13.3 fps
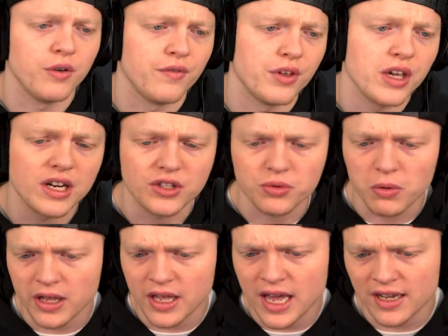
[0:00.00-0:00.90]
If you get a
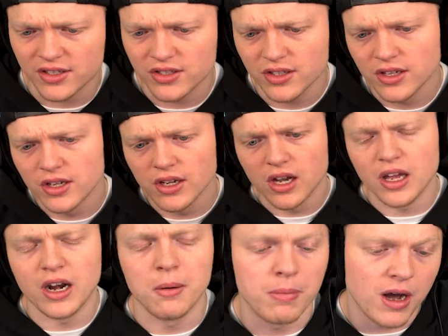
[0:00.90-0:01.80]
20X
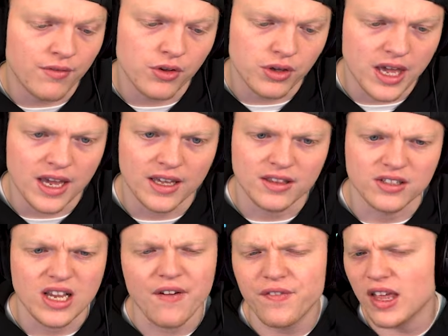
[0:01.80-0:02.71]
and above, you can't get this.
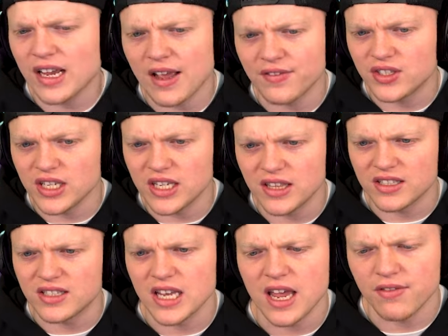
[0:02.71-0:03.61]
I feel like I've seen the
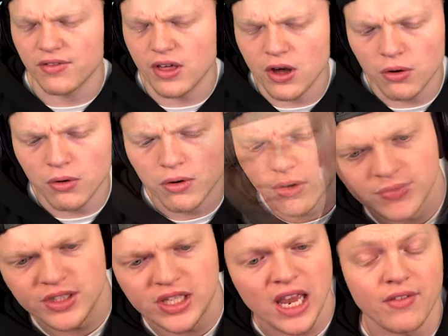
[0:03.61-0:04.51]
save though,
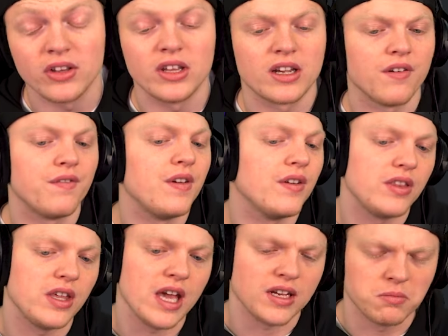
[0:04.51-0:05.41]
save on like a
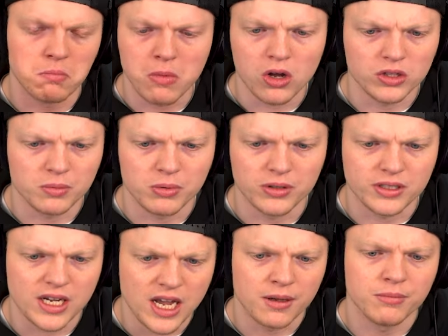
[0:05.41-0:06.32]
50X multiple
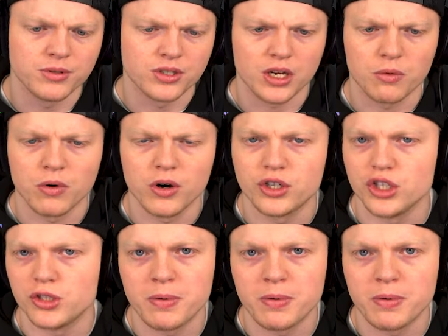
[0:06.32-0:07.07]
times, like where it just